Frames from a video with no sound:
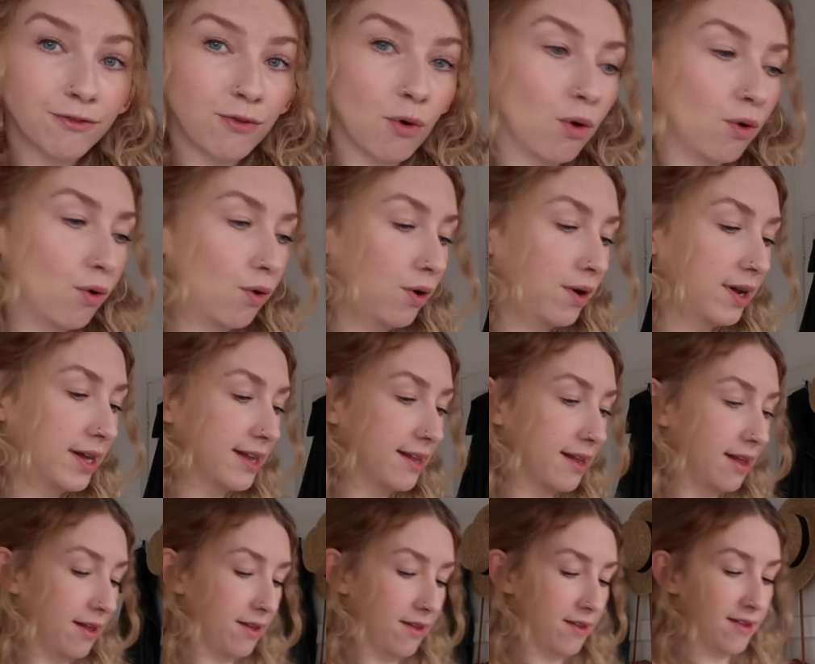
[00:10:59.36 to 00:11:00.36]
for
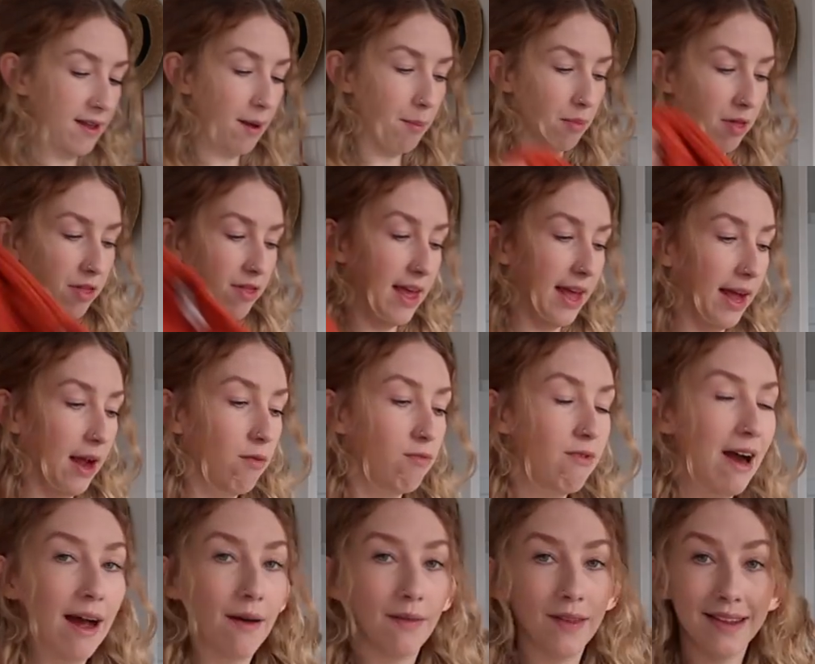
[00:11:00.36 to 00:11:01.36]
something
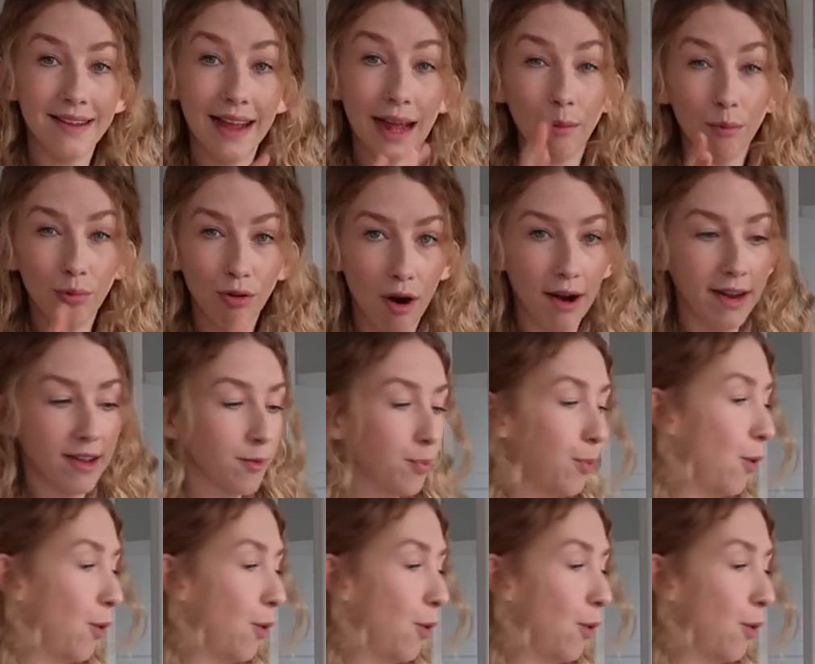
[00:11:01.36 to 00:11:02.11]
around the same price